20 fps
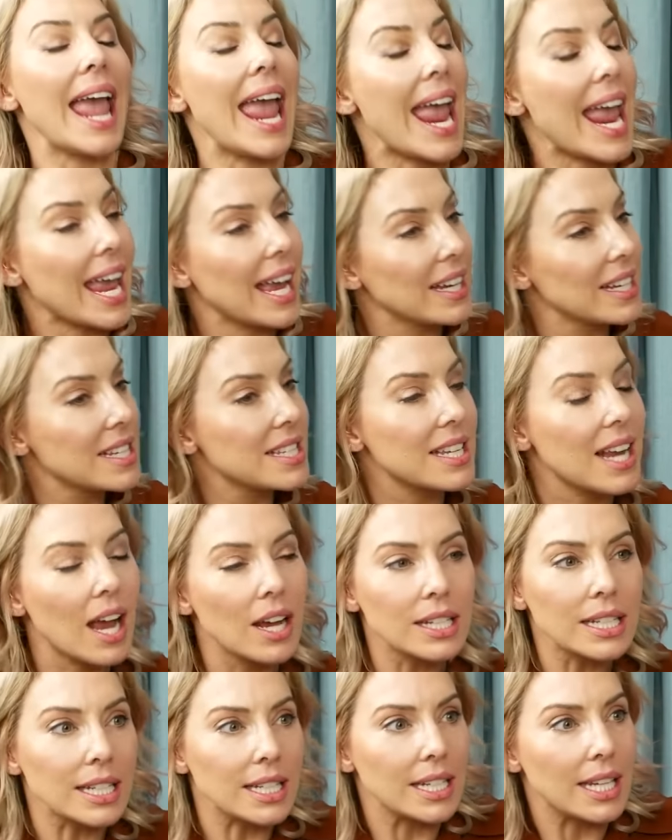And
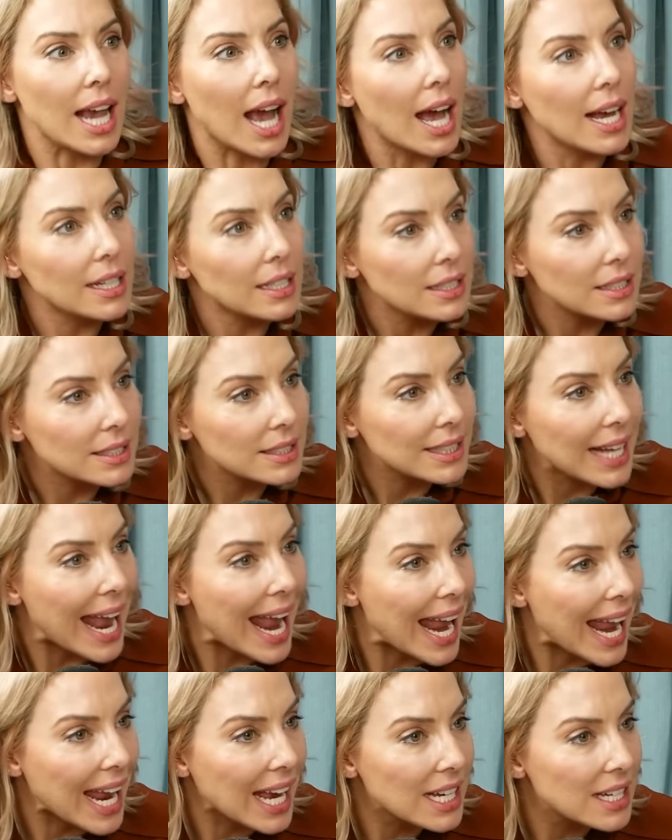yes.
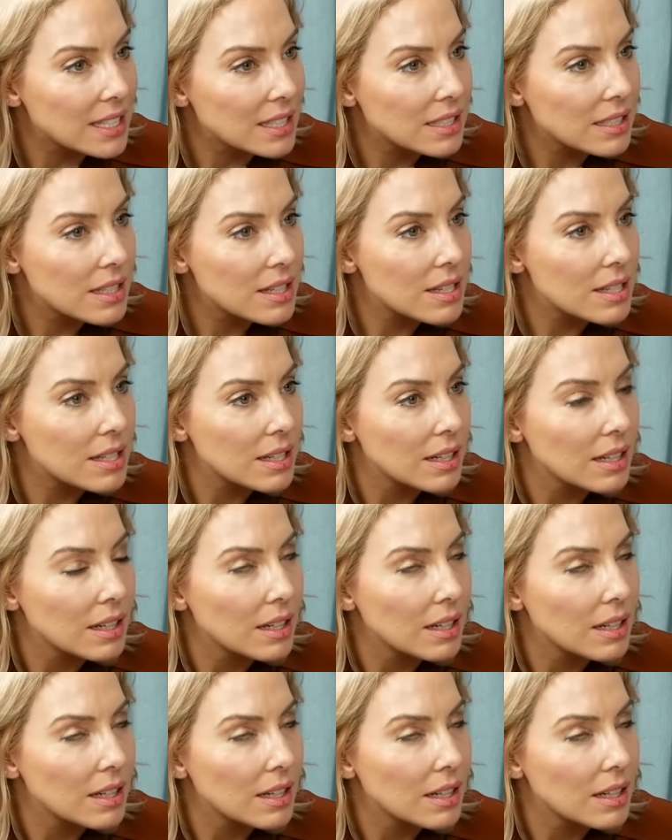And